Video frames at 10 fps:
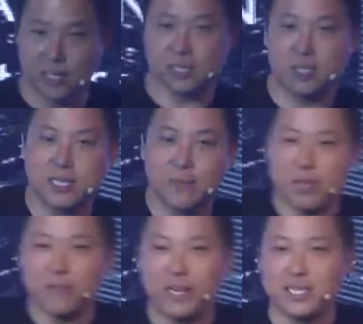It's not
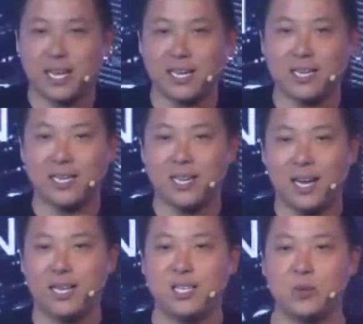something very sad.
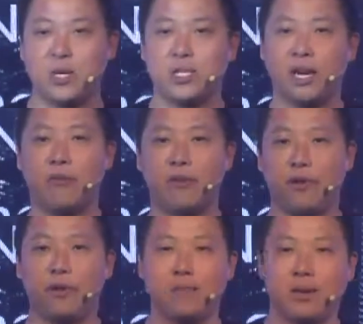I just want to share
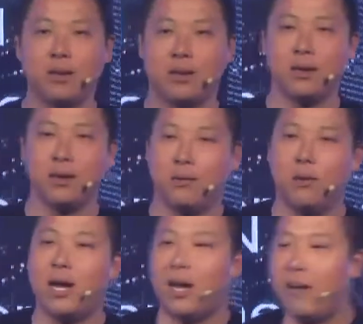with you
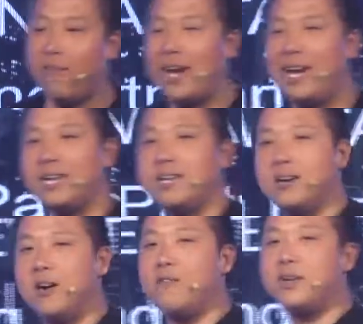what have I
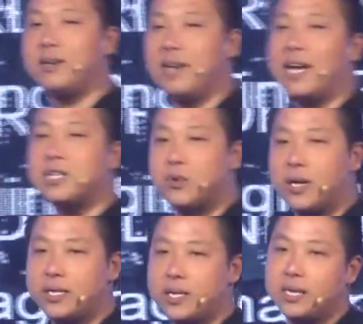learned over the last
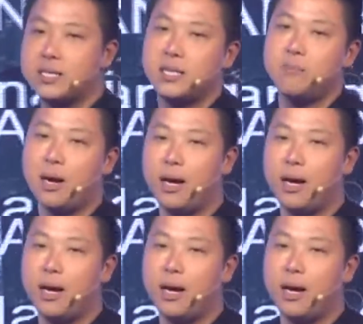20 years in